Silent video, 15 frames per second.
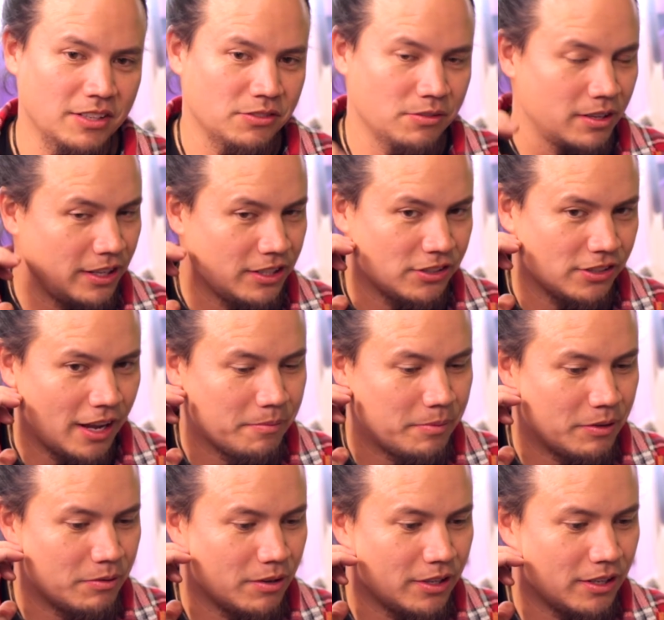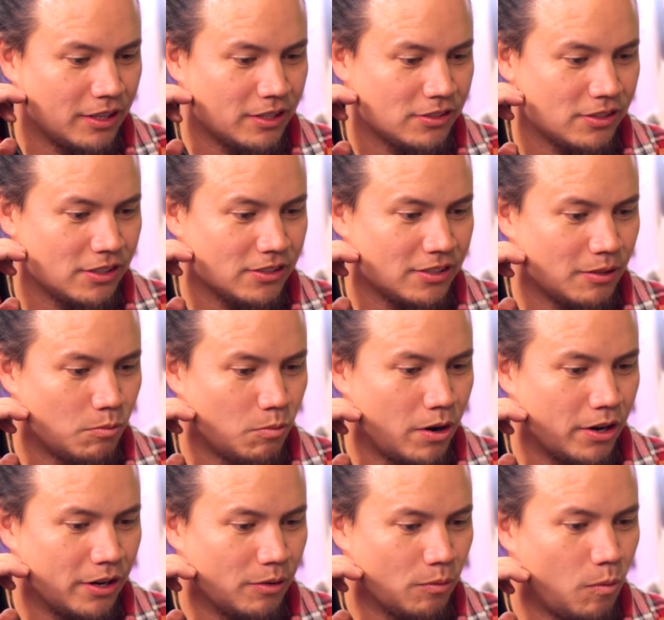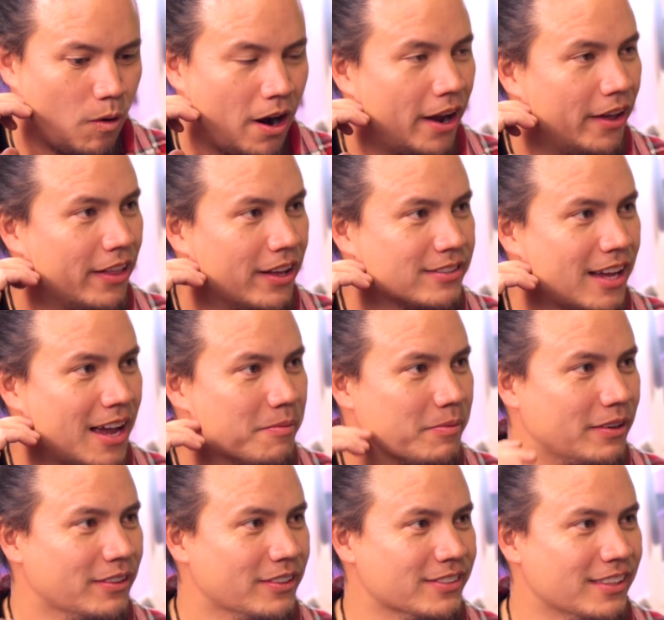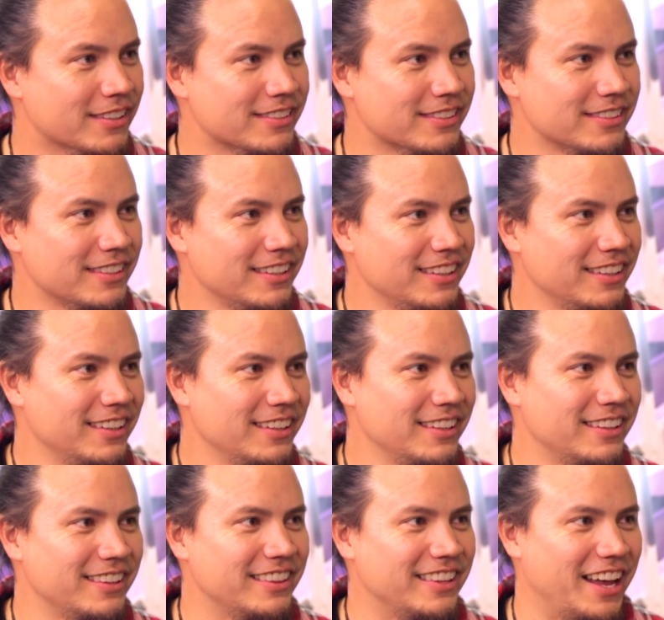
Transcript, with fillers: that's weird. Really interesting. I'd be really interested to see what and why that's happening, because that's... I don't